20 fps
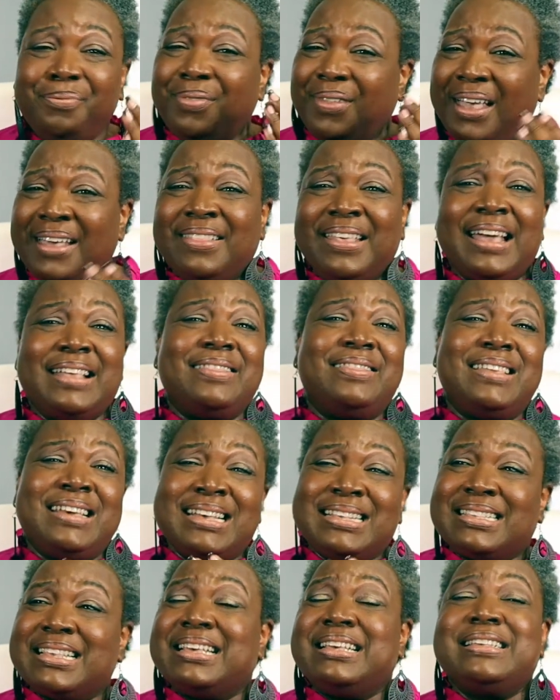that
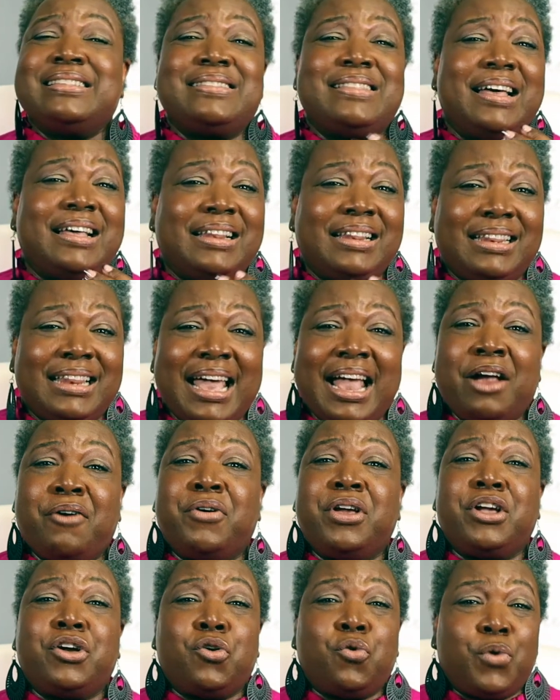this is the
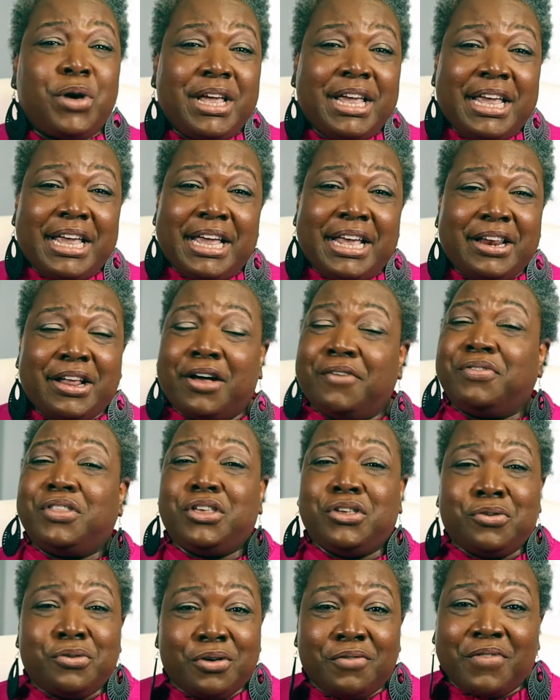layering queen of the
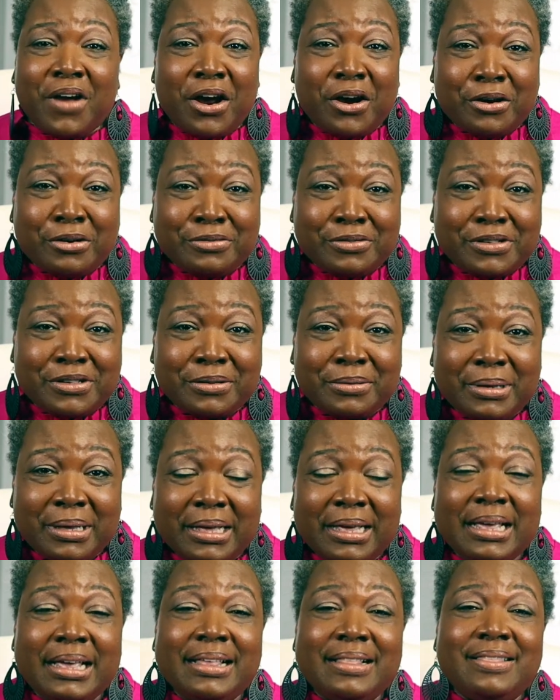universe.
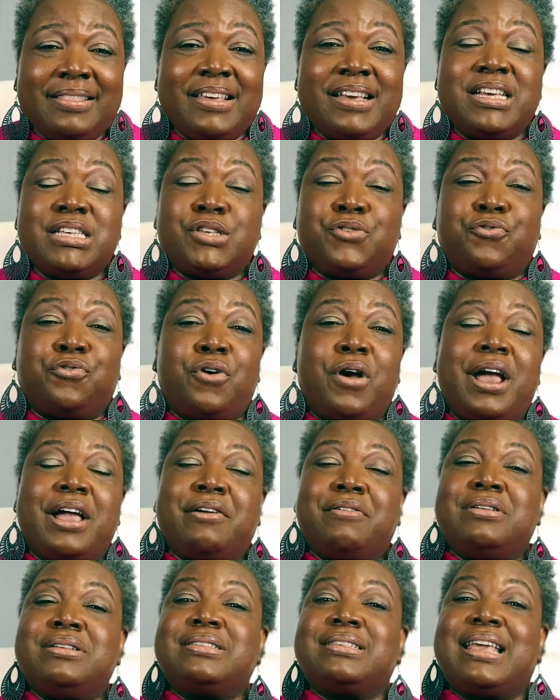This
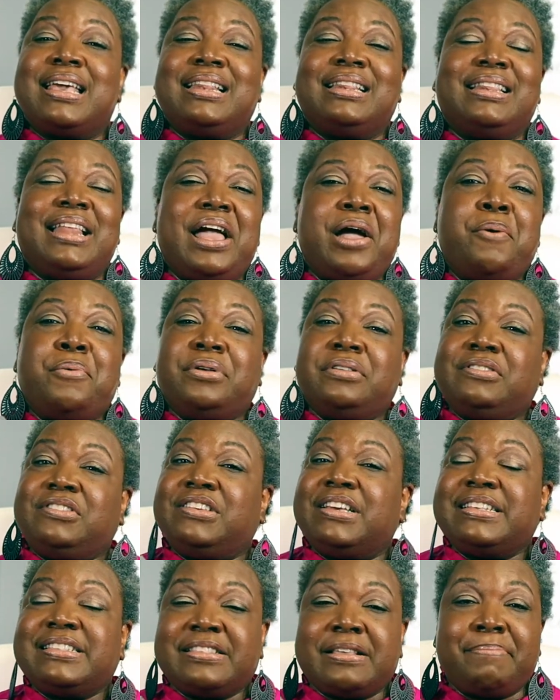fragrance can layer with
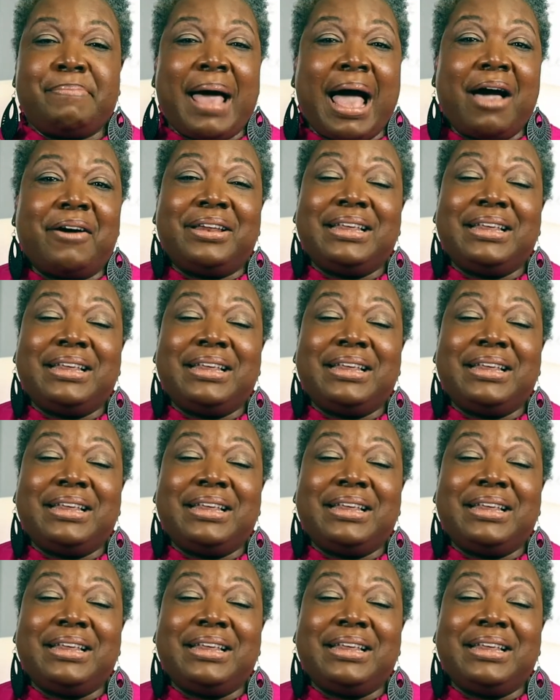just about